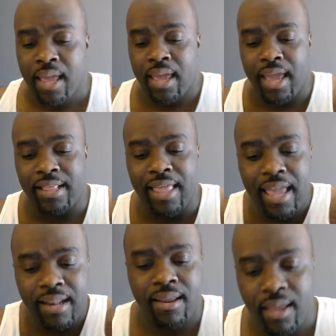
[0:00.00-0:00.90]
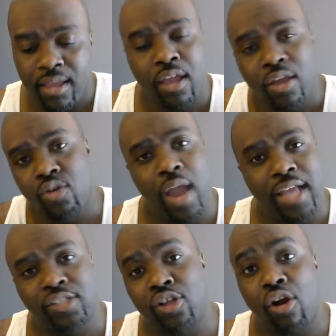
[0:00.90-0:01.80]
And then you had
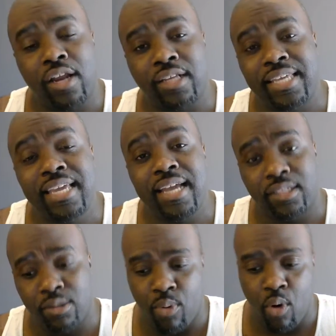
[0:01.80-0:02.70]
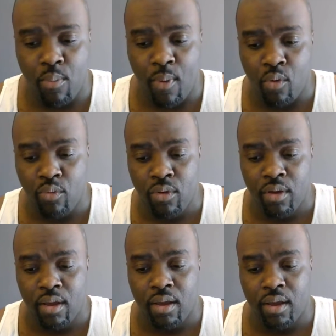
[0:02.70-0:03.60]
Stardust. He cuts a promo,
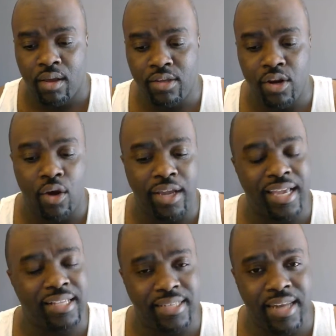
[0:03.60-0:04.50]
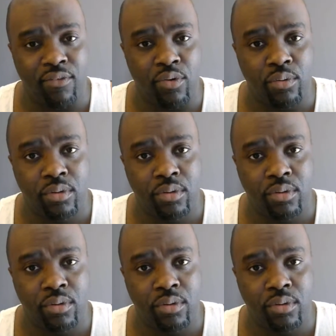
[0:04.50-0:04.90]
against Neville.